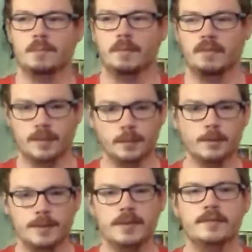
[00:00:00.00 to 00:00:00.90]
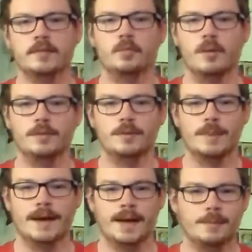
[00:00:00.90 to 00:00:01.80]
similar pieces to what was in
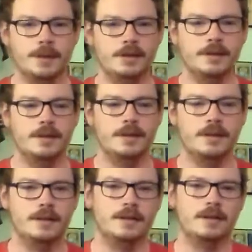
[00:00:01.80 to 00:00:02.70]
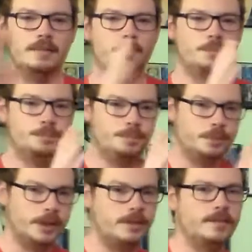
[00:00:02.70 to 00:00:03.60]
Miami,
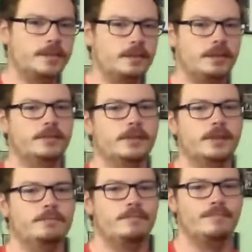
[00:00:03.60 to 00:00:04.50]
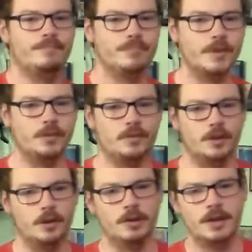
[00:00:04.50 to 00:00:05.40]
placed in Cleveland.
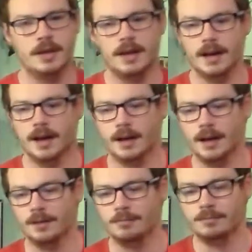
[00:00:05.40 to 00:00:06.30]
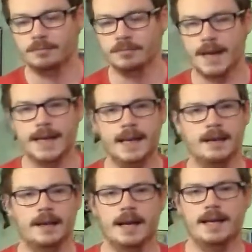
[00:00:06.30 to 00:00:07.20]
So I
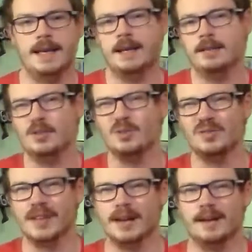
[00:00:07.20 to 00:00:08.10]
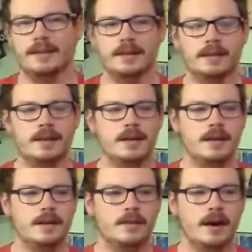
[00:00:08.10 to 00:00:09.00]
can't use that. And then
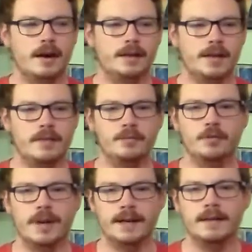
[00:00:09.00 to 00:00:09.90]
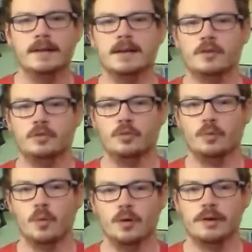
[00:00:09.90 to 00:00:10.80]
Kevin Durant to the
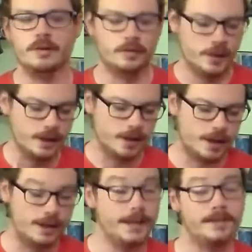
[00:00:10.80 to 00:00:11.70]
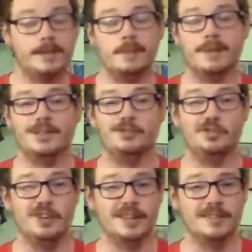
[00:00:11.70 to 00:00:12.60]
Warriors. That's a team that
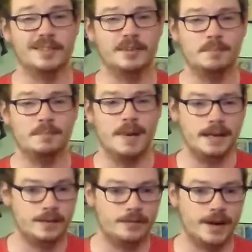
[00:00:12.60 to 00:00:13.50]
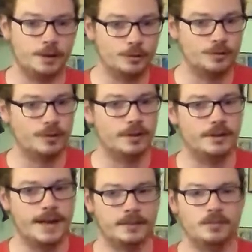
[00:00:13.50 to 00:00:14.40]
just made the finals for the
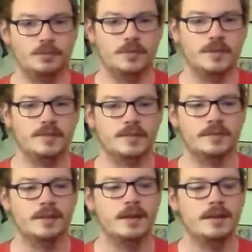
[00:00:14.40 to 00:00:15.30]
last two seasons,